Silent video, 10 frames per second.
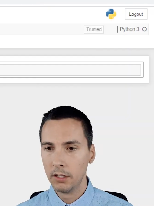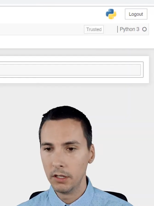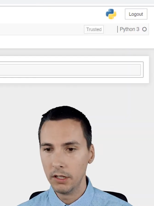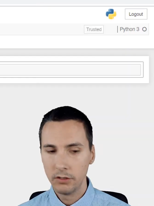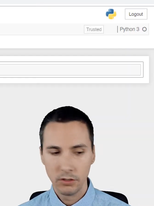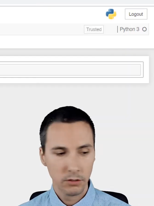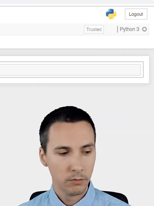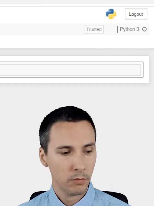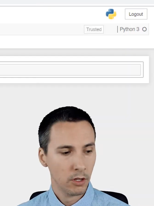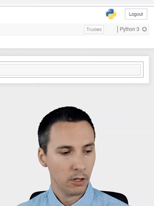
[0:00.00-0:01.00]
hit
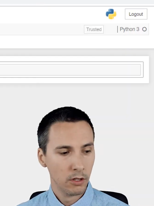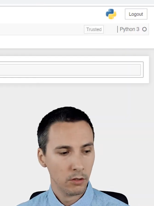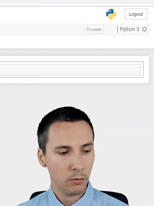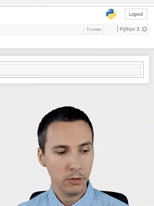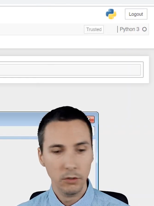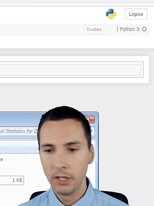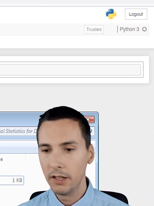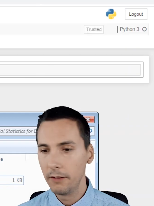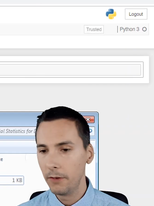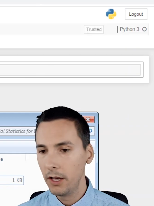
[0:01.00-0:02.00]
enter. When you look at
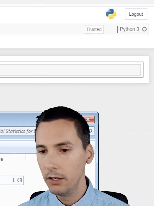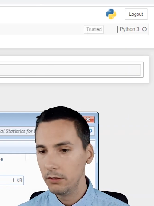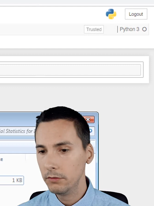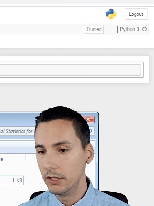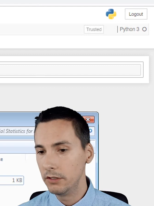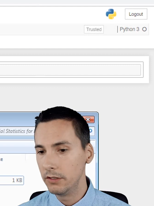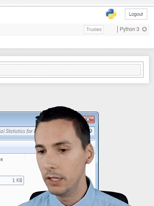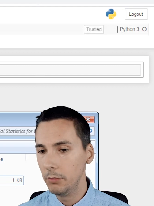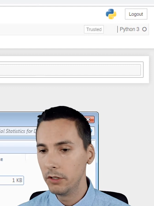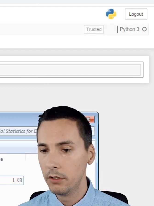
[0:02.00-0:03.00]
that file, it's
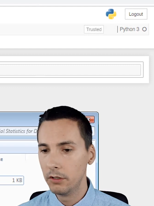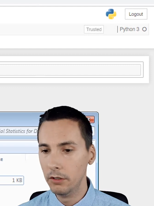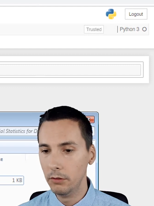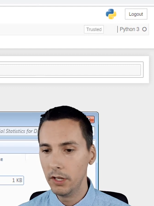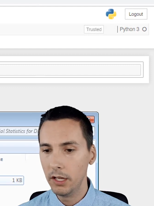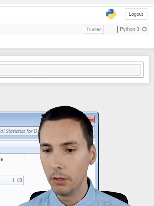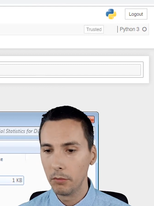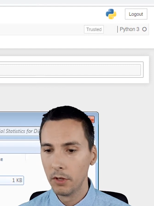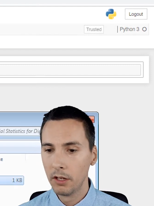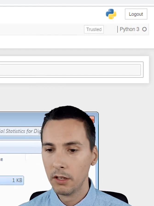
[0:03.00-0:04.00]
named new
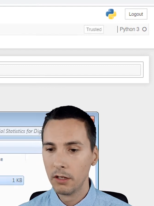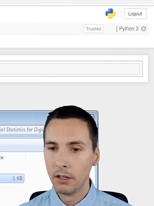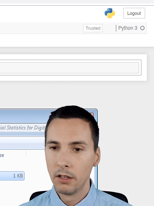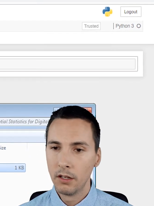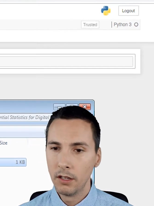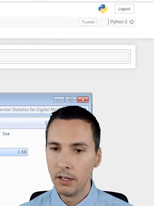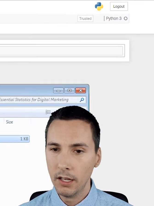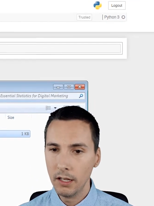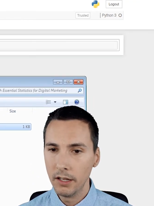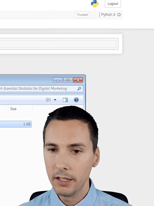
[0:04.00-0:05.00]
name.
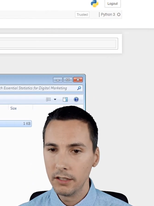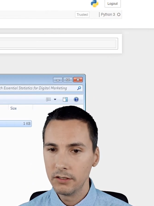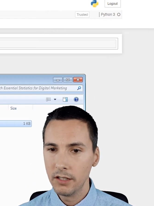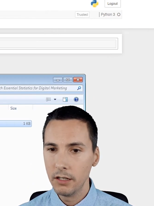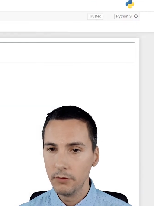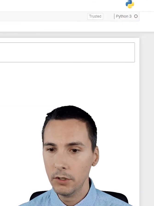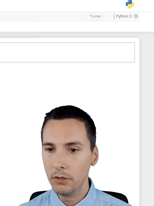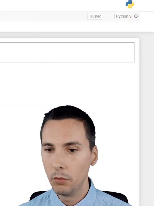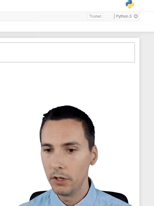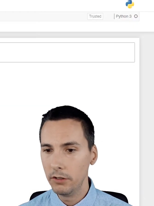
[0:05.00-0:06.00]
And like I said, if you
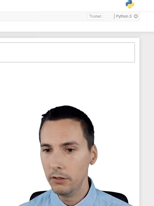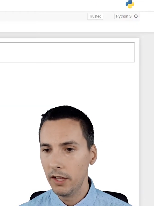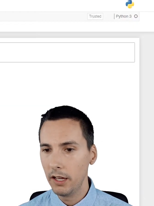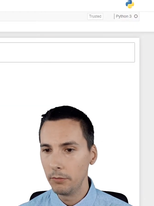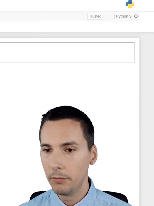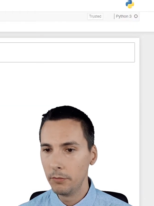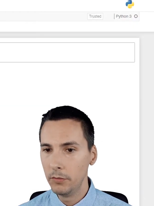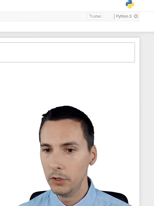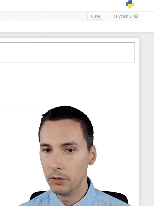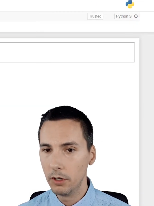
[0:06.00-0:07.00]
didn't want to do that,
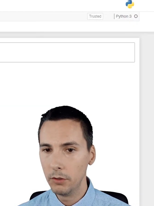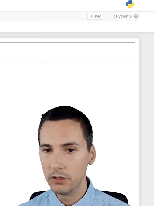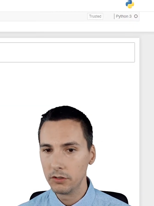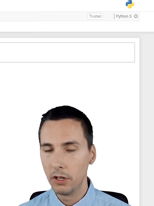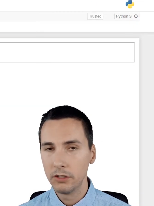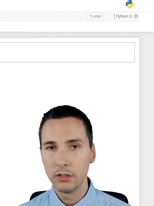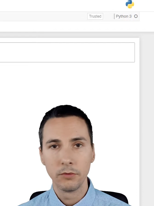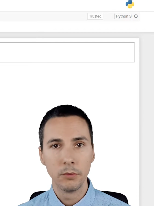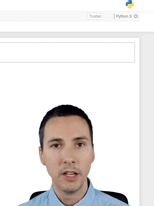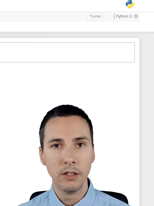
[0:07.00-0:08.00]
you could always just launch it
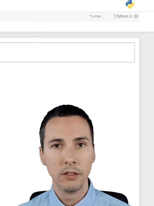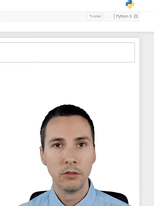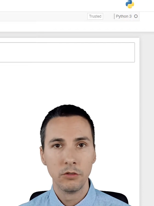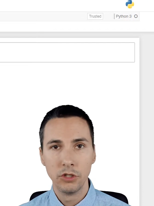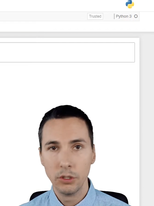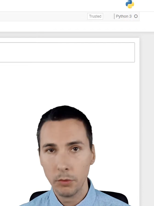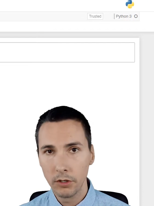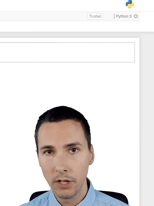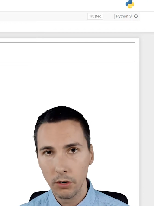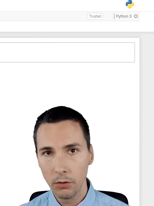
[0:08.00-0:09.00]
from that
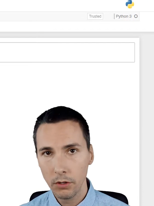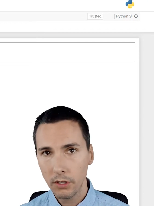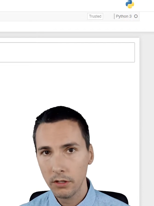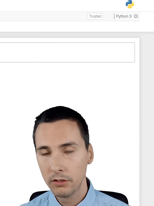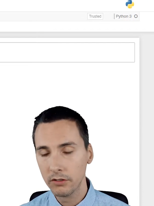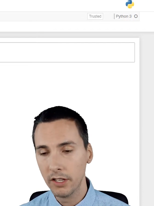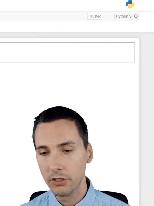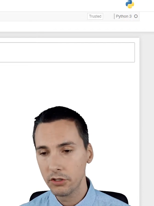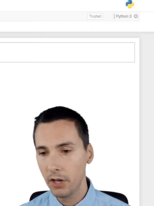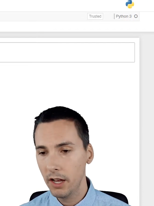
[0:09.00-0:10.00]

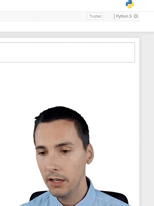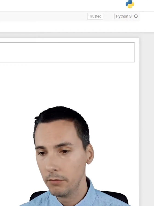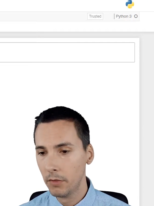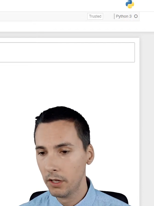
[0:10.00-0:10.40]
jupyter.org/try